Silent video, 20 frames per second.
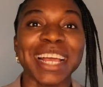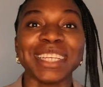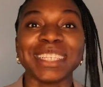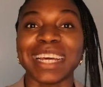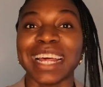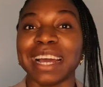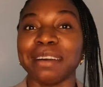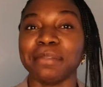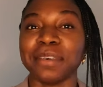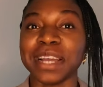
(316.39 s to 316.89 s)

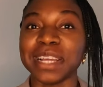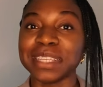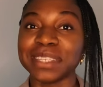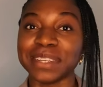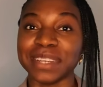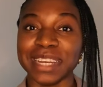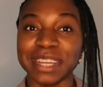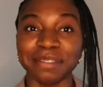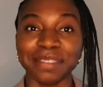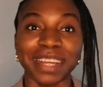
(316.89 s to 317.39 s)
So I'm going
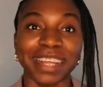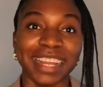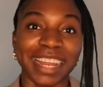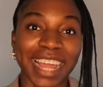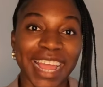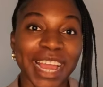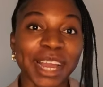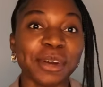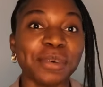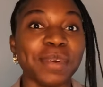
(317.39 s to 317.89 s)
to leave the
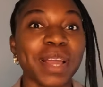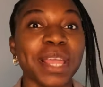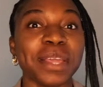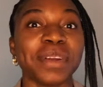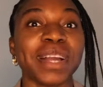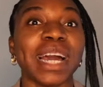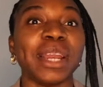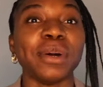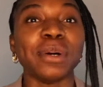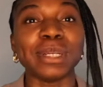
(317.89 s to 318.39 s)
link where you can